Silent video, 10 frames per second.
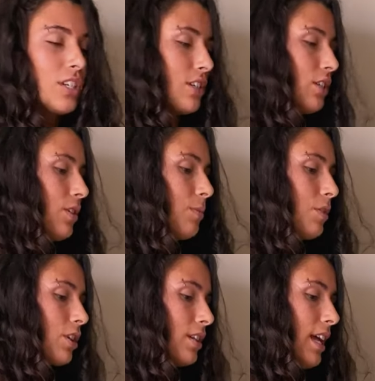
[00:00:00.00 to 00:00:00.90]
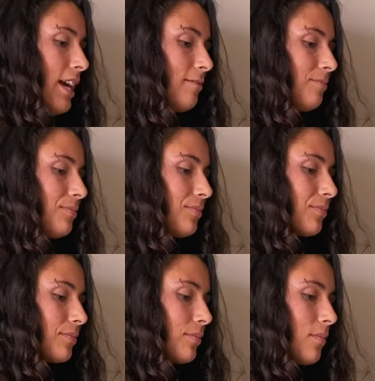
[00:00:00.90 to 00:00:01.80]
So you can work on that.
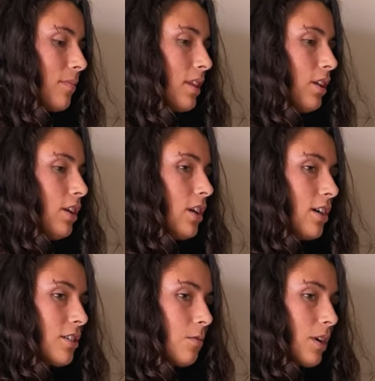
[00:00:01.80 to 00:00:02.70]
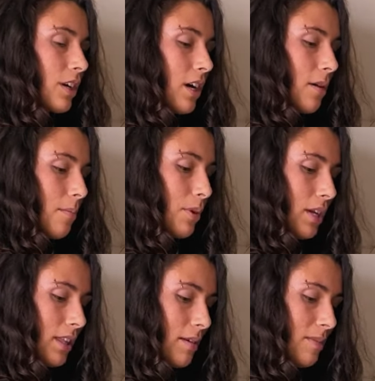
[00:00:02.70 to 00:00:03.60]
You can also work on
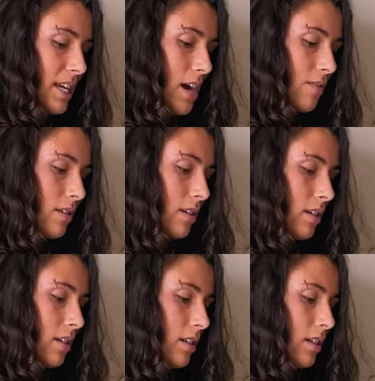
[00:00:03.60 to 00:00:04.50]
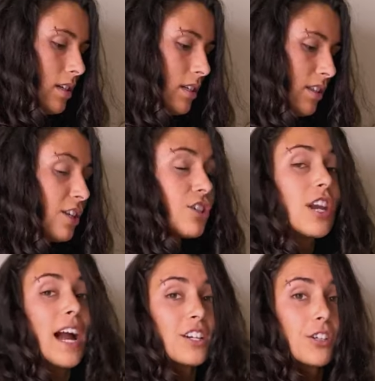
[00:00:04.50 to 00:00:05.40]
putting them down. This should
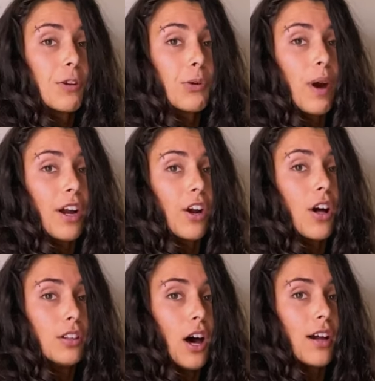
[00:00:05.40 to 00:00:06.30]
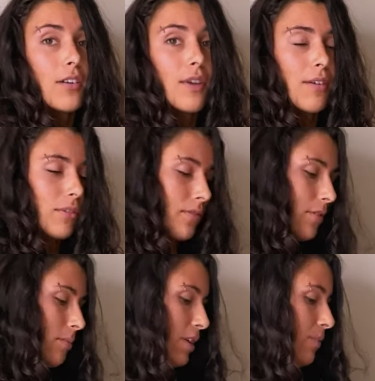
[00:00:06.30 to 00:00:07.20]
actually require a lot of effort
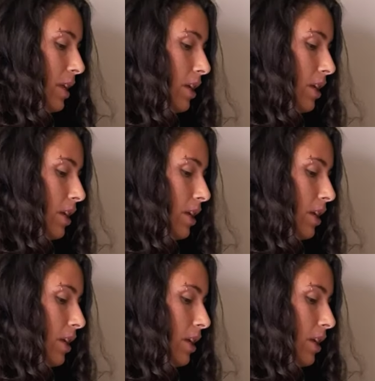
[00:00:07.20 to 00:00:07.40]
from you.